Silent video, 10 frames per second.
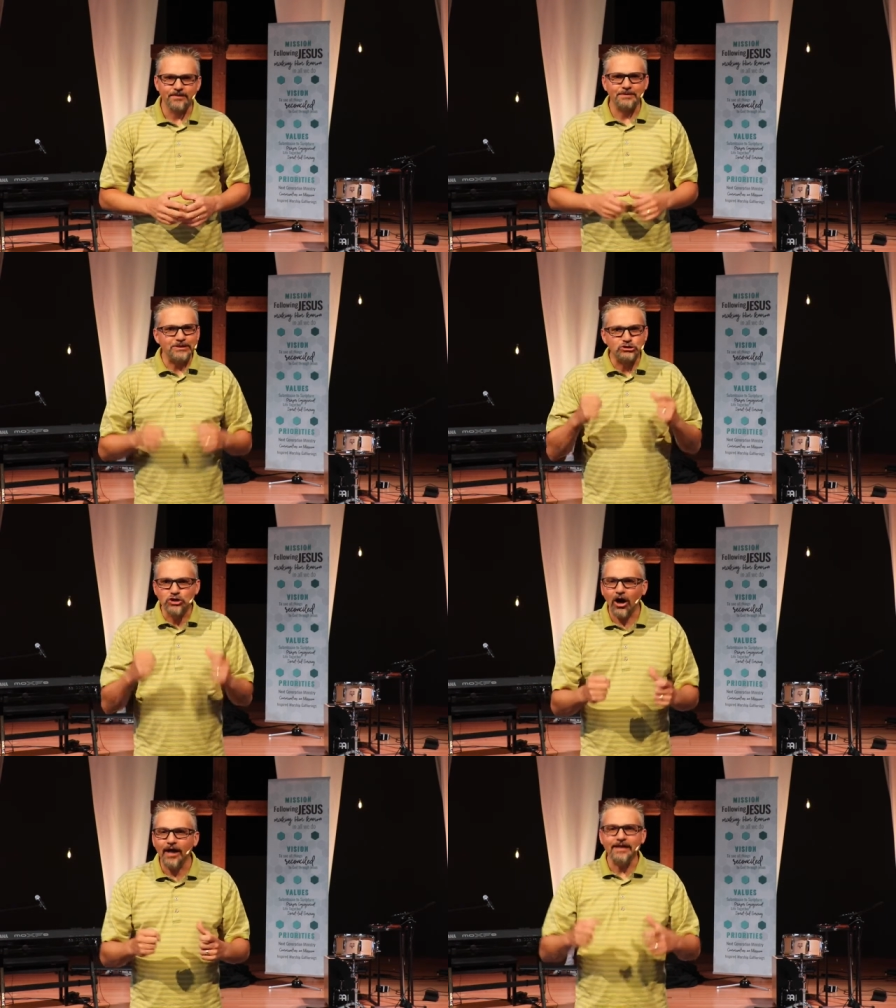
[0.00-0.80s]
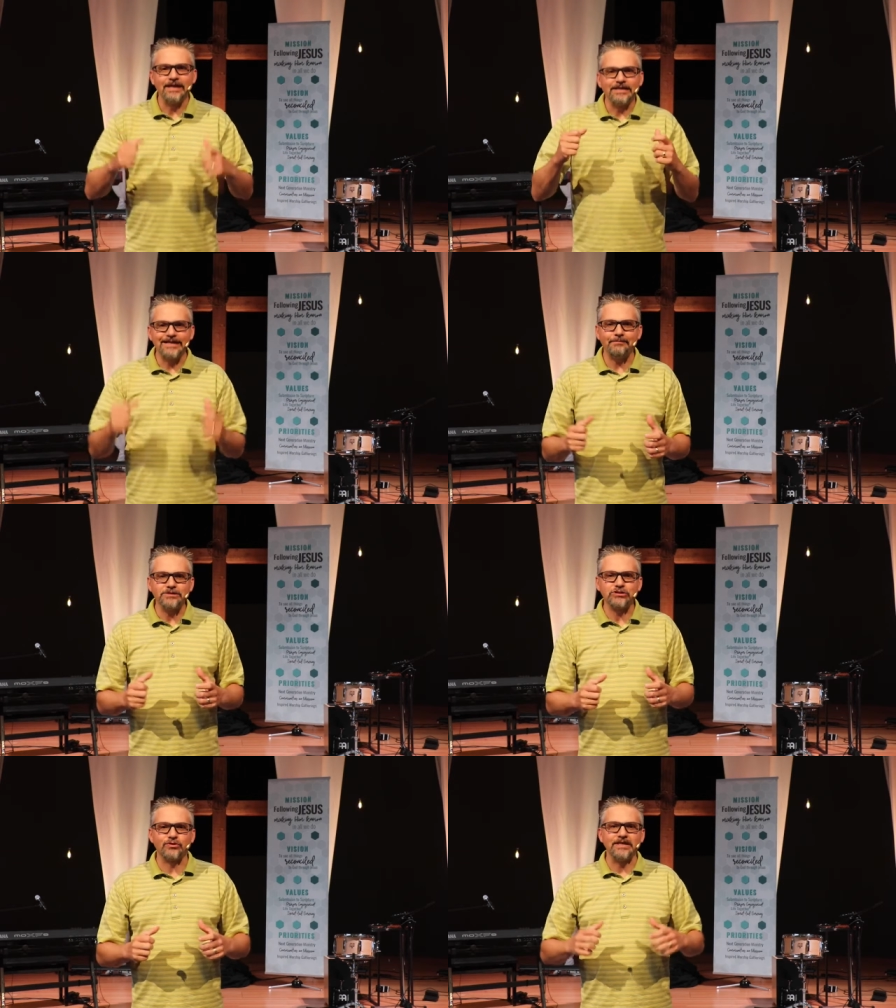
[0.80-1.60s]
I mean, John
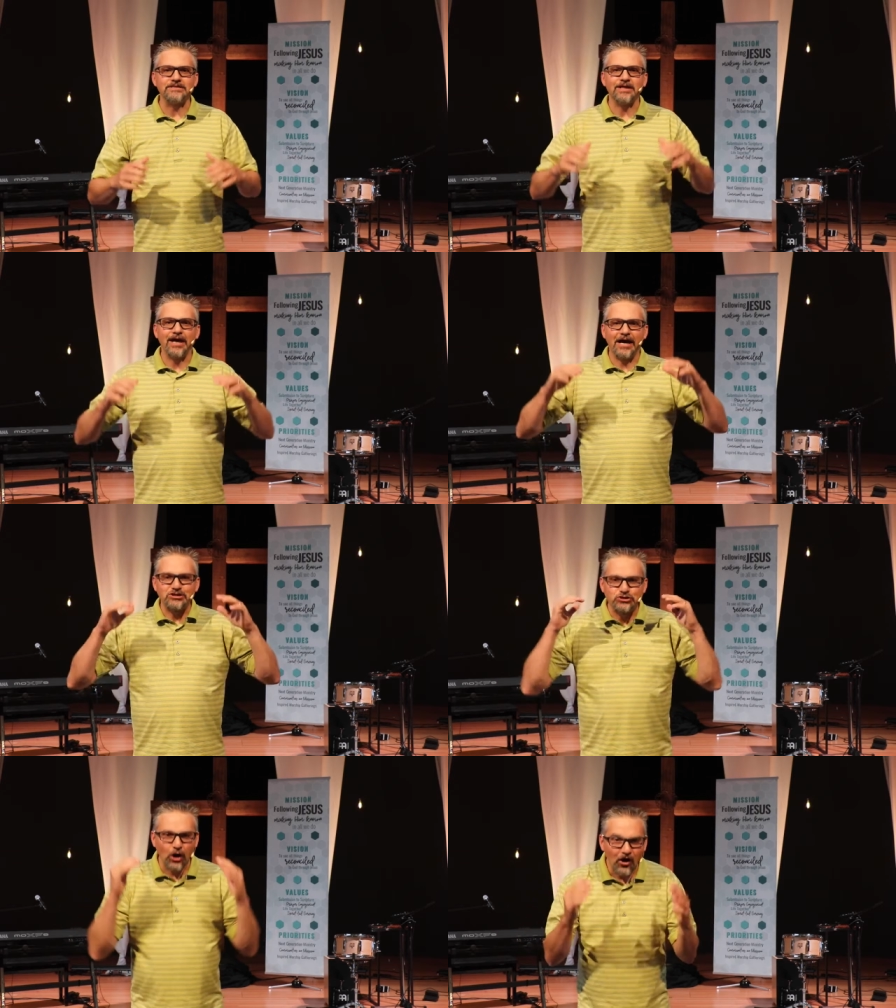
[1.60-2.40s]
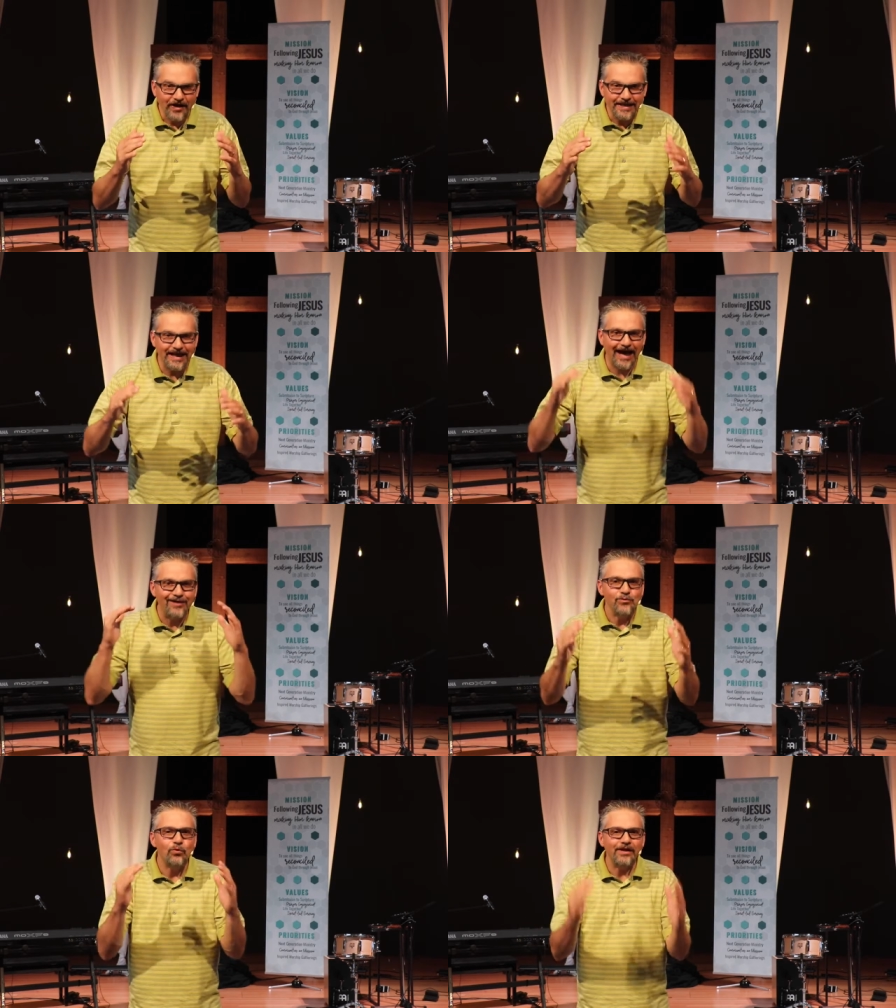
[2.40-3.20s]
demonstrates a dogged
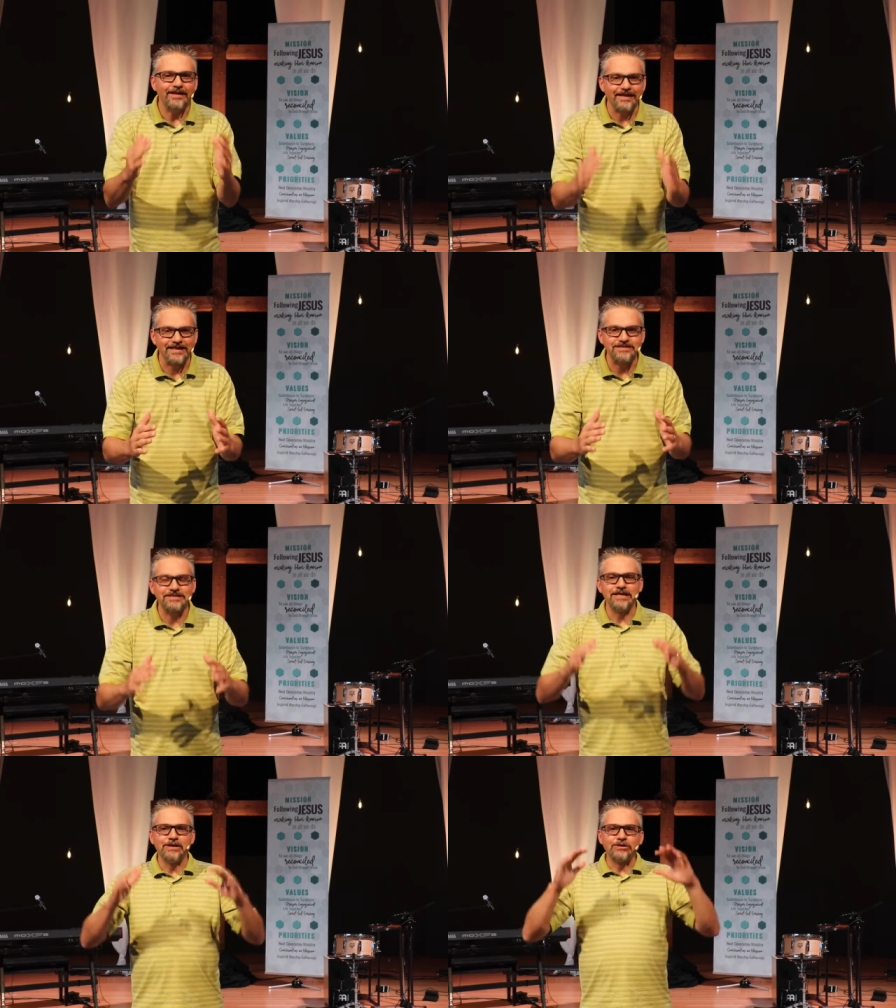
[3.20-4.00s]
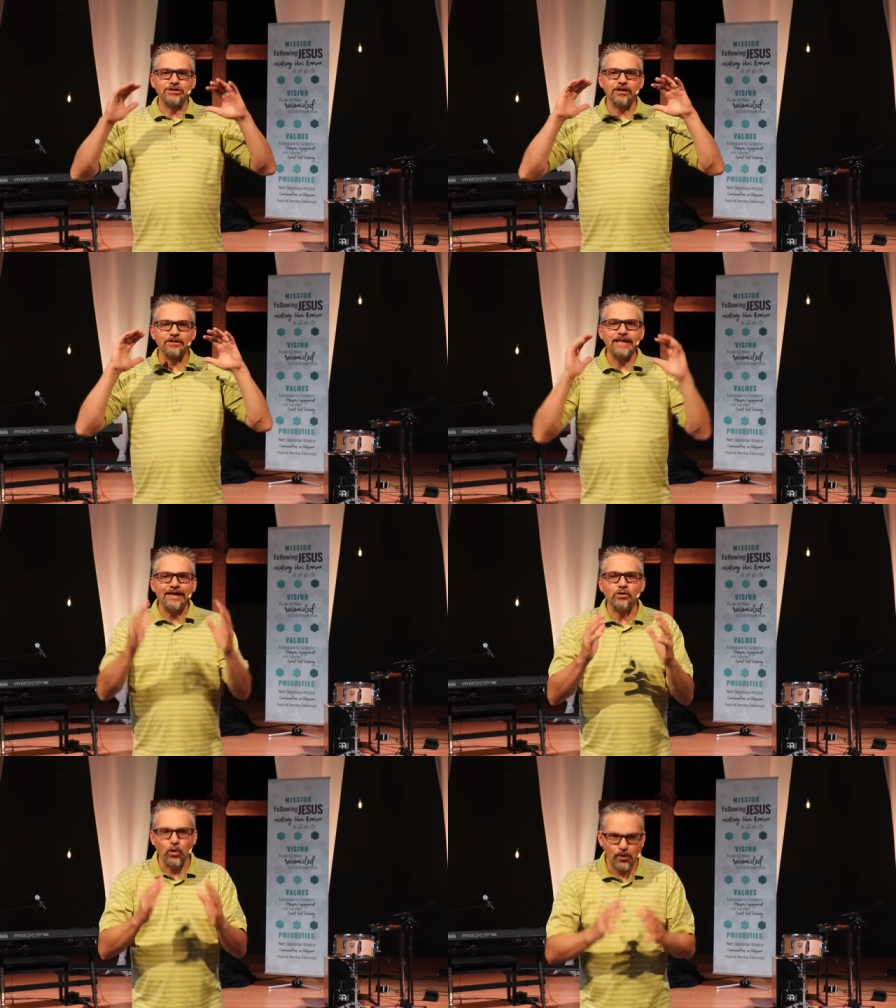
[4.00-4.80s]
unwillingness to
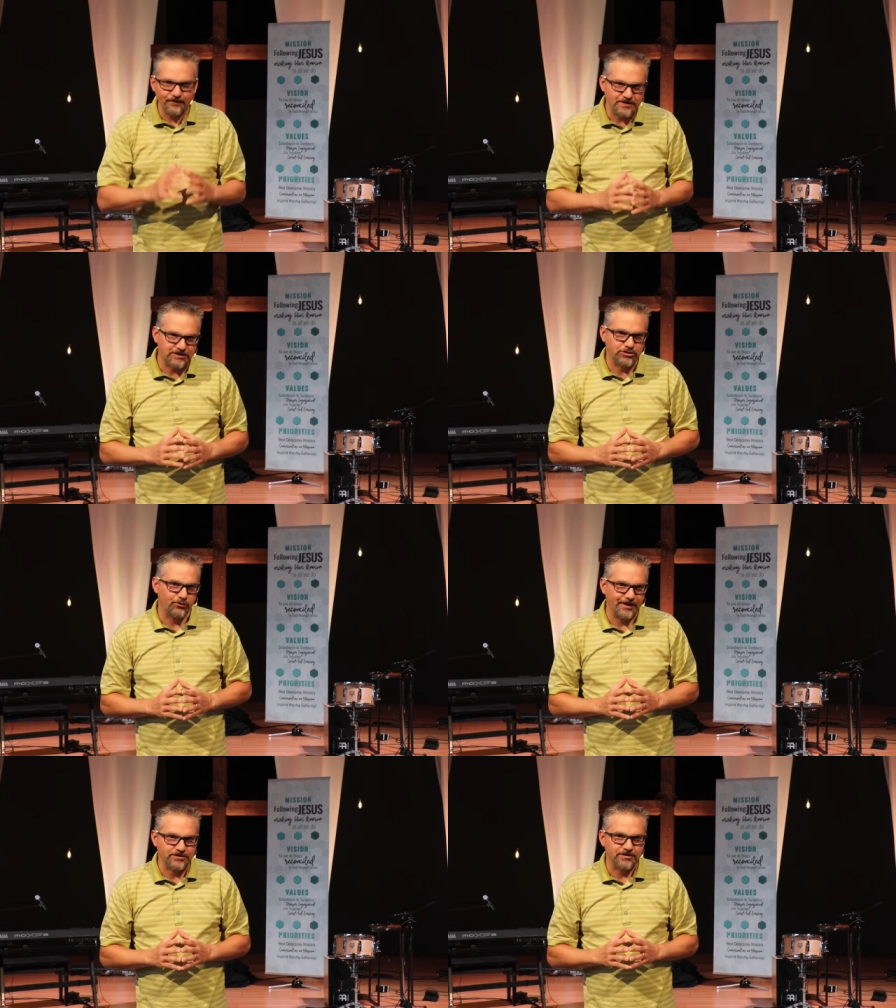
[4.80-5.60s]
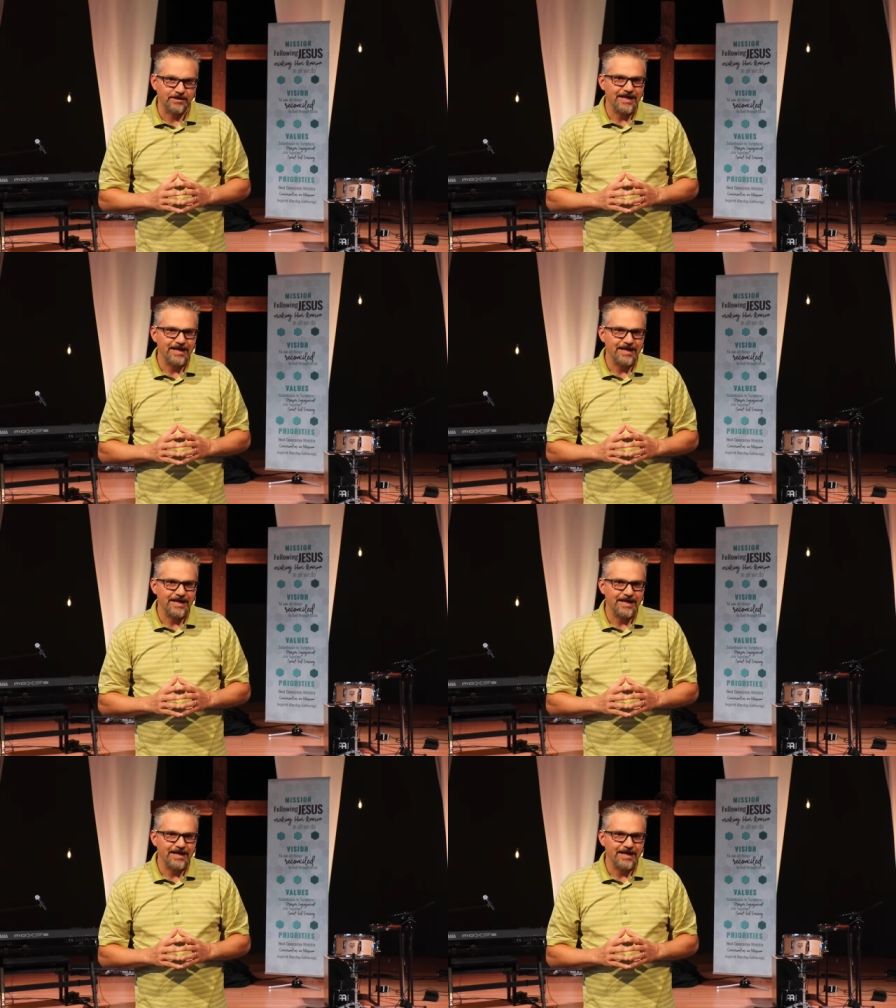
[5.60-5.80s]
let go of the situation,